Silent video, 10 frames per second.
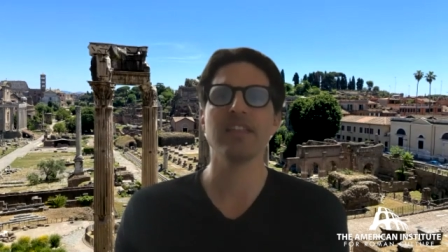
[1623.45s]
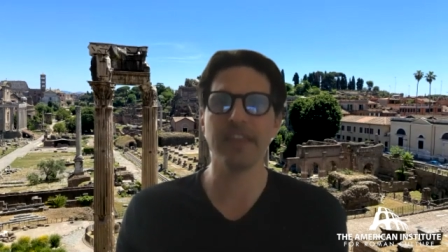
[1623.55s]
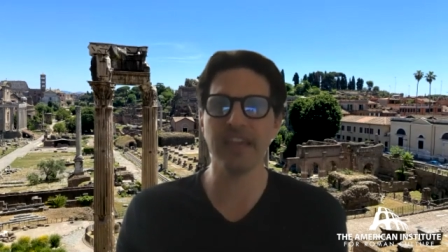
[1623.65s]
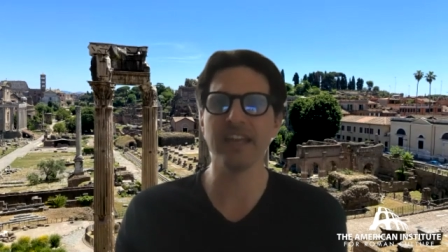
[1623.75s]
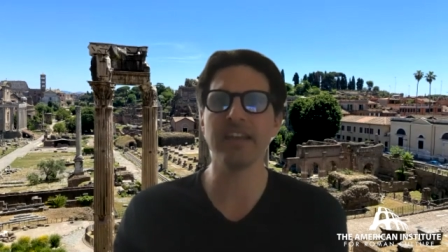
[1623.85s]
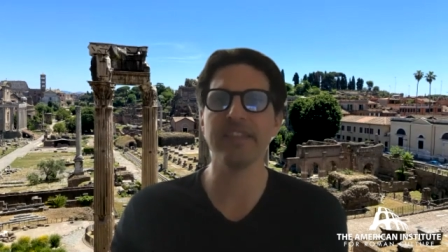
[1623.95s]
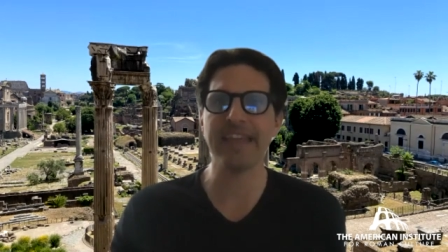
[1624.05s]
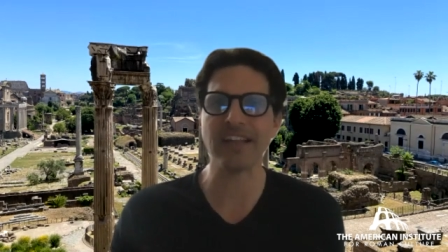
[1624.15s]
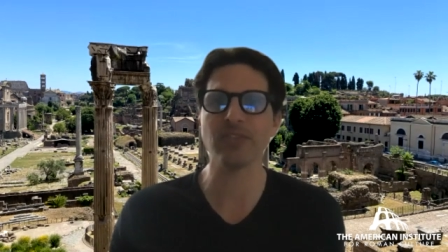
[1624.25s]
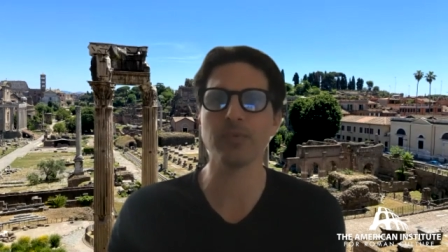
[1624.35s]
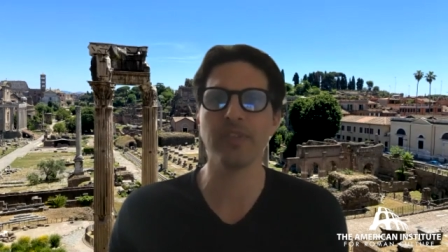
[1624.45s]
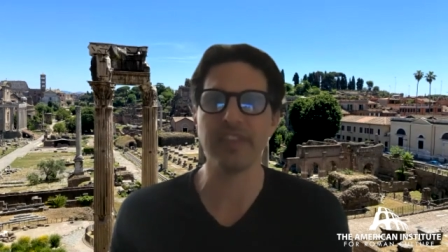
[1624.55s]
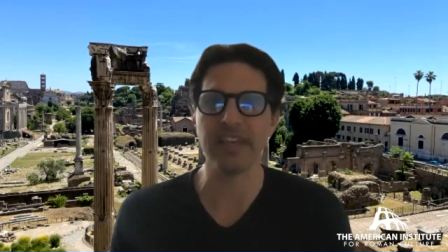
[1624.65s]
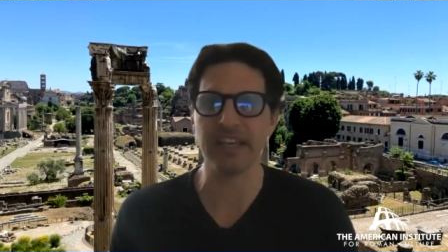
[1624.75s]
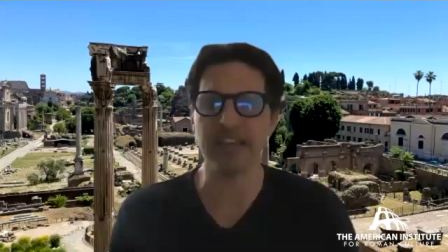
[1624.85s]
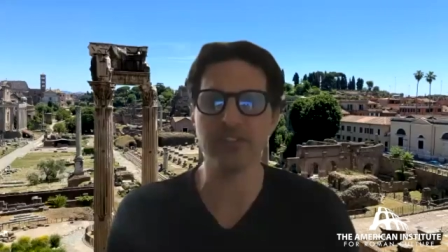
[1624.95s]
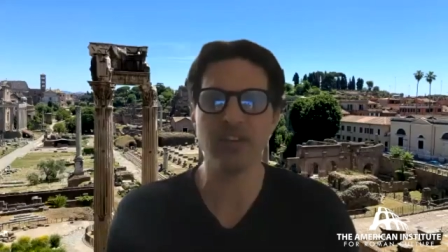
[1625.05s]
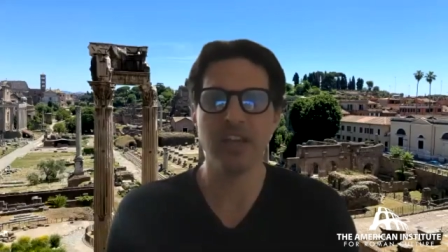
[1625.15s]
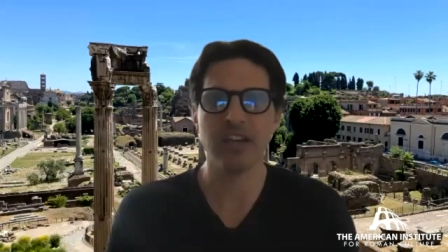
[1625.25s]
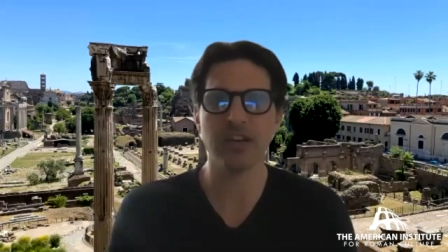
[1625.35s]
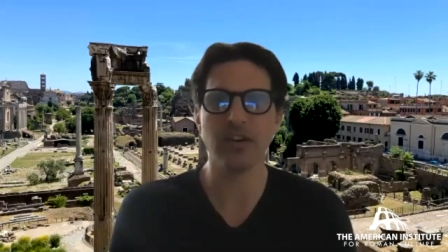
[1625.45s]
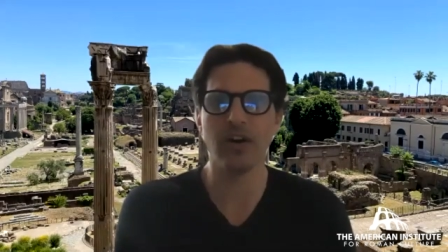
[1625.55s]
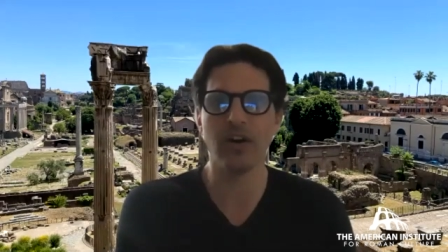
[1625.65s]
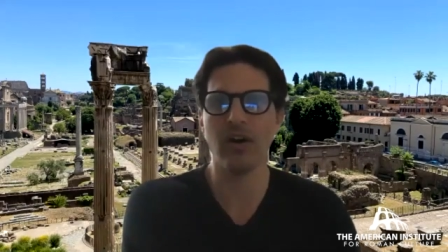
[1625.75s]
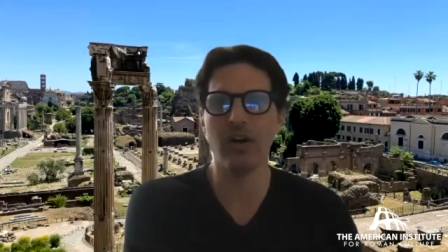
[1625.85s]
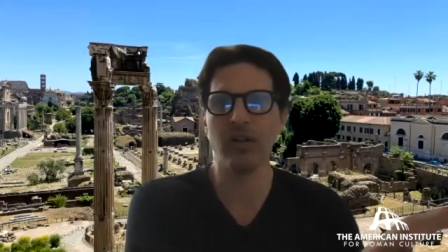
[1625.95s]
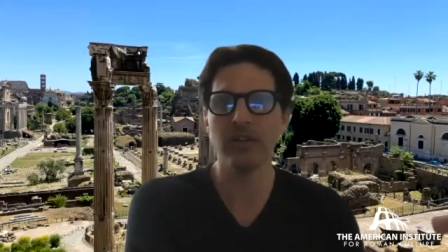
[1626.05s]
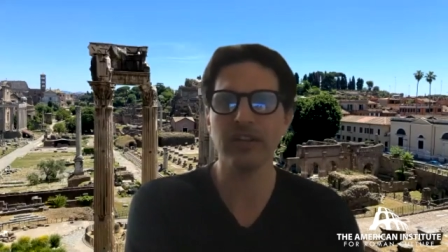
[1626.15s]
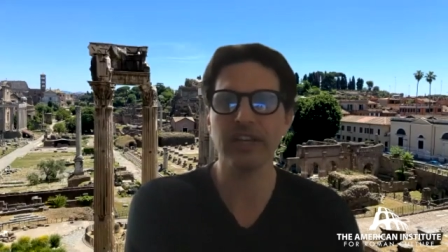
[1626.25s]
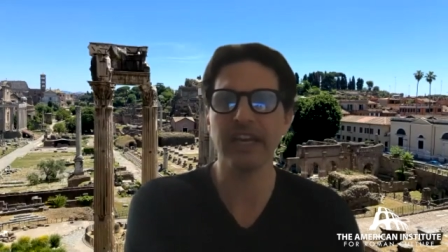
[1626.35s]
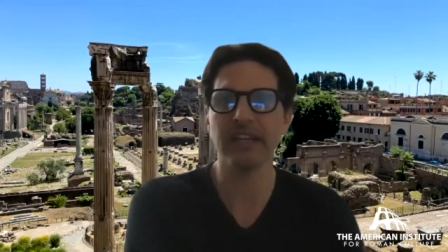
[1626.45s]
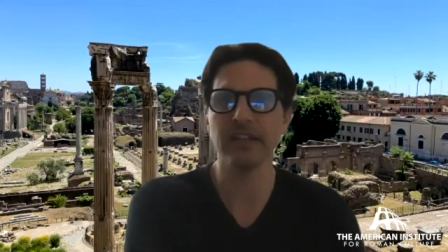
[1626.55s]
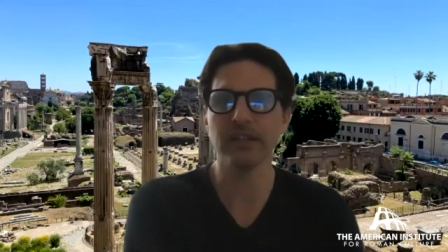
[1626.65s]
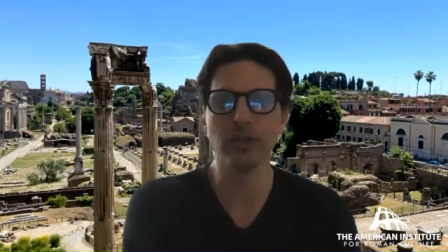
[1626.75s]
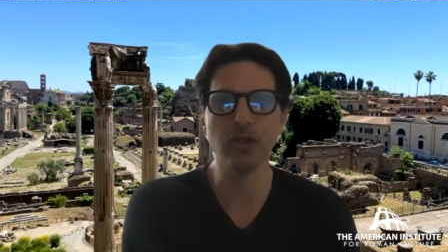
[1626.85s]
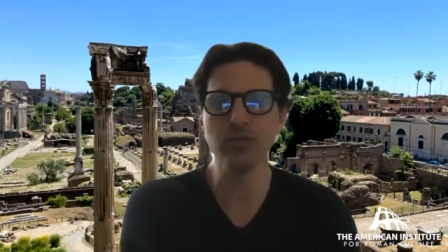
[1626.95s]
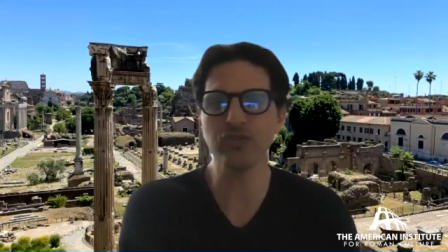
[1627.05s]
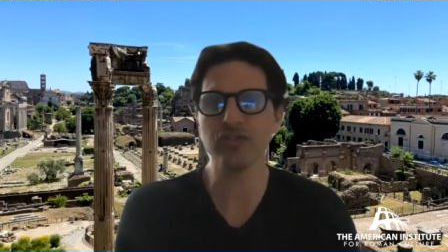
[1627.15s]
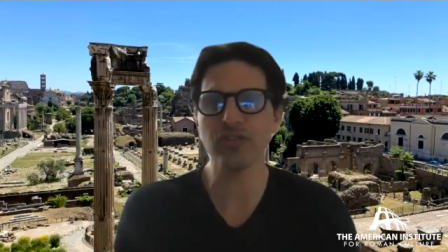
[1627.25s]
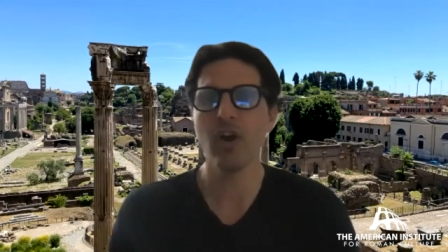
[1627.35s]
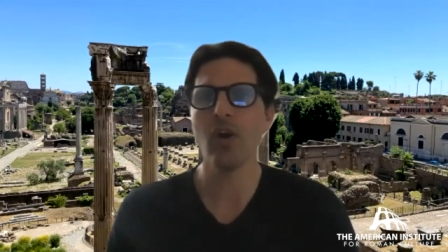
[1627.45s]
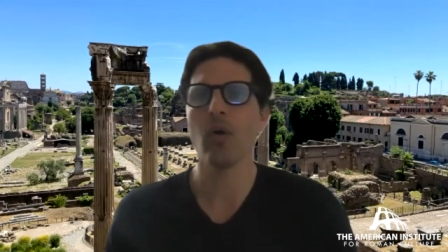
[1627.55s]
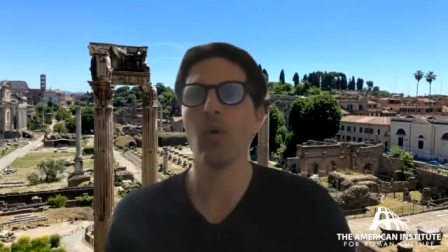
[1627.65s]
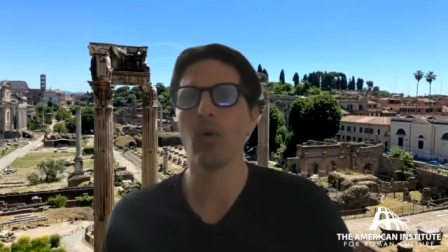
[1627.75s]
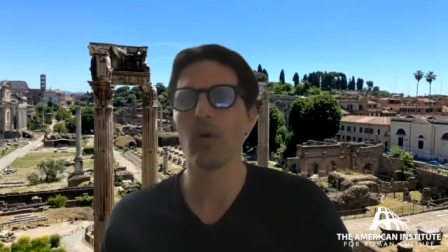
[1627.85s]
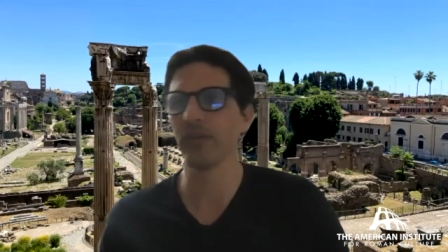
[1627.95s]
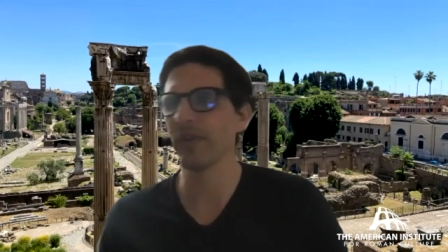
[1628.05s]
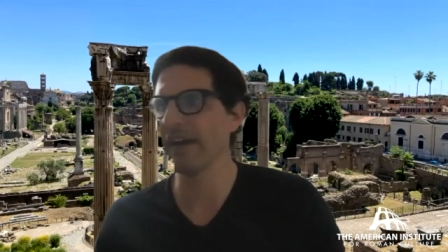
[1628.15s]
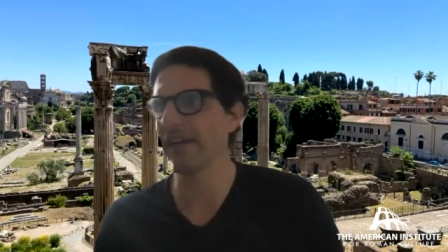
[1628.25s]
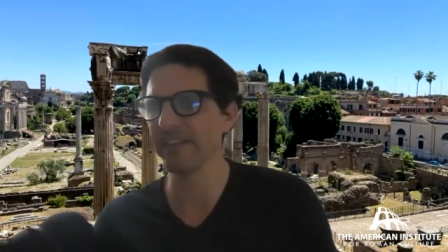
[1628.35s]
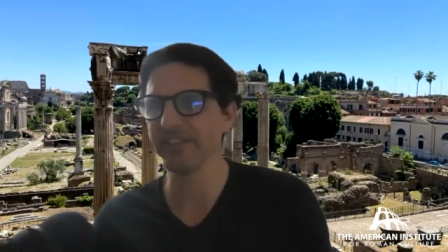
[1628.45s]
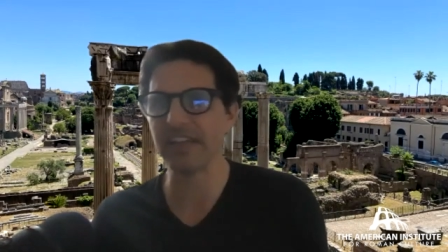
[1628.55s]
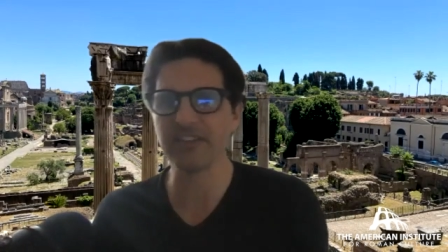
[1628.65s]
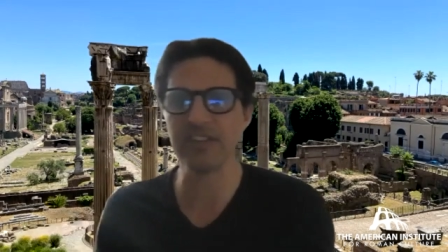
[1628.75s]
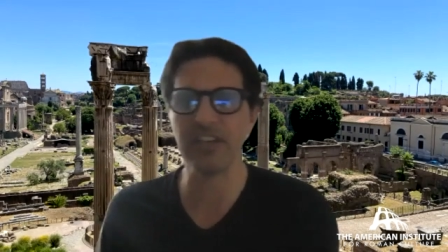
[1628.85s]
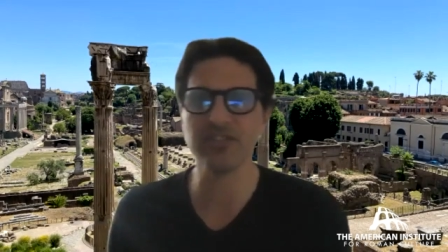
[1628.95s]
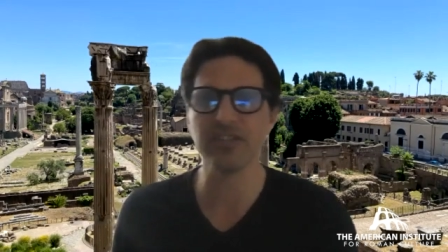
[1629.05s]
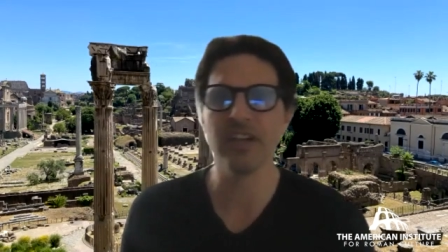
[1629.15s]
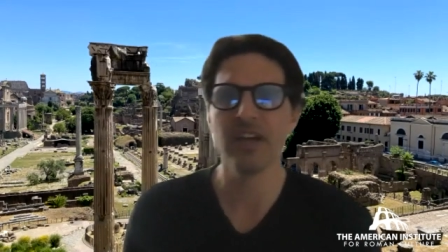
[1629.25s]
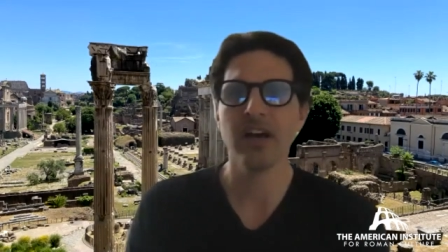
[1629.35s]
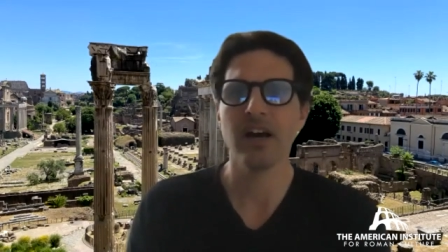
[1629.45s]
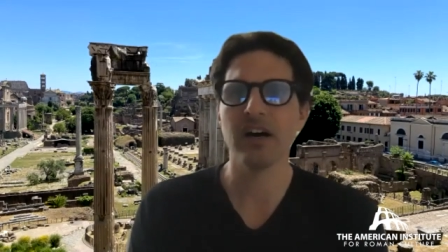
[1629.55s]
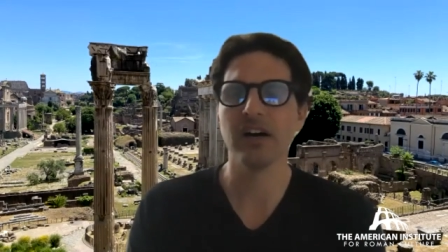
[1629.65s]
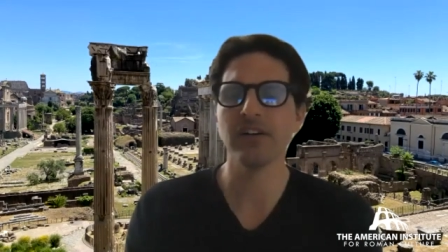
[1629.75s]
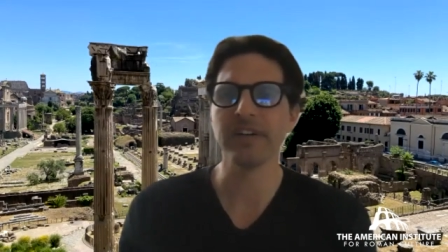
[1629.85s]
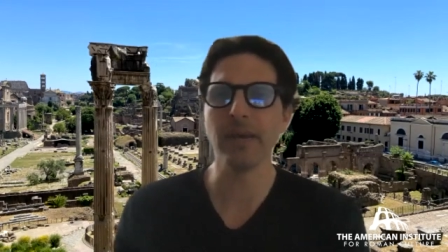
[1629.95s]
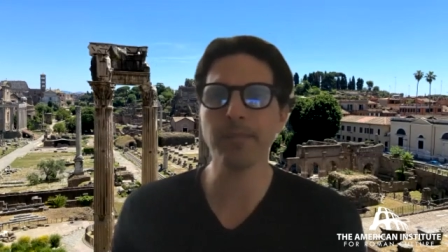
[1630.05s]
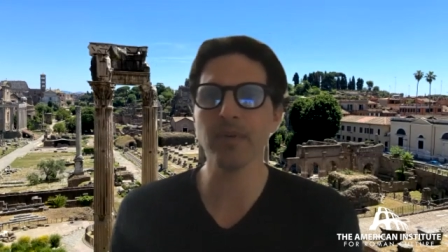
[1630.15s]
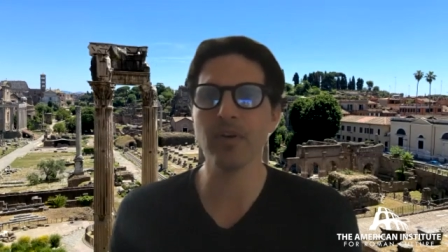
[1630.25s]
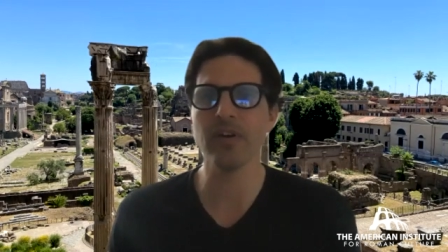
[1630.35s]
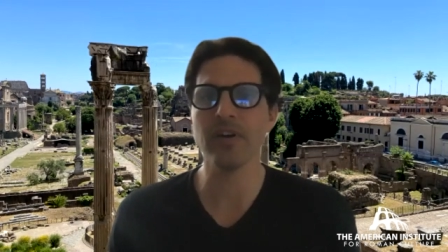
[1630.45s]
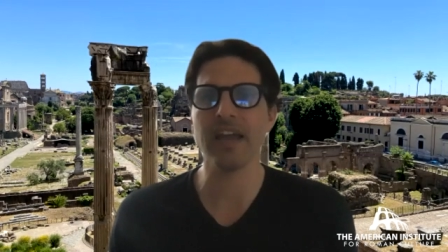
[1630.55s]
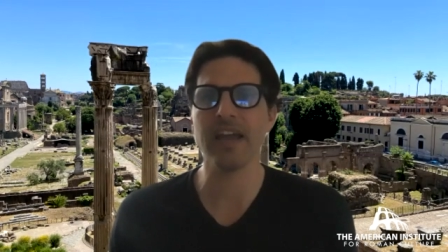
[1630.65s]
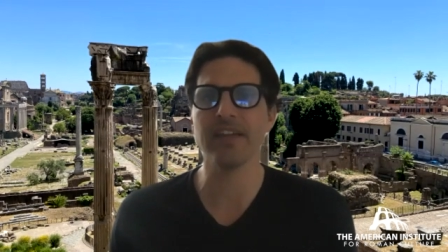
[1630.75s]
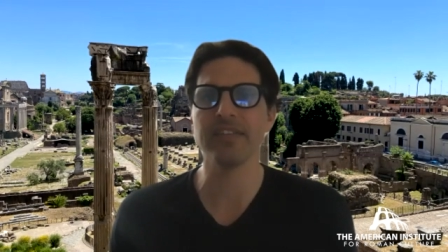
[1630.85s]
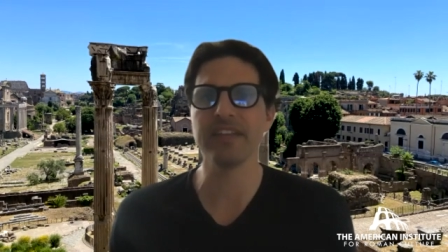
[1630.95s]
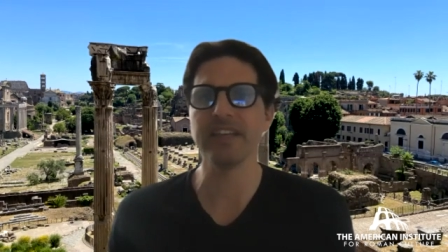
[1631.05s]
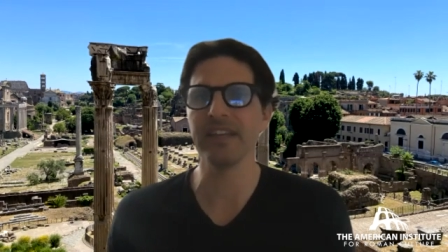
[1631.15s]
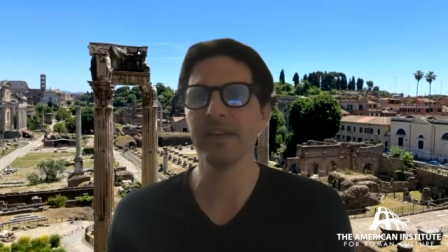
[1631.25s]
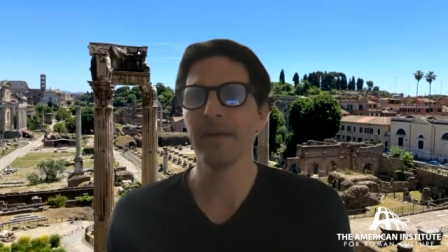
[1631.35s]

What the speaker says: then that's when things could all get loose, or you have the assassination of an emperor and the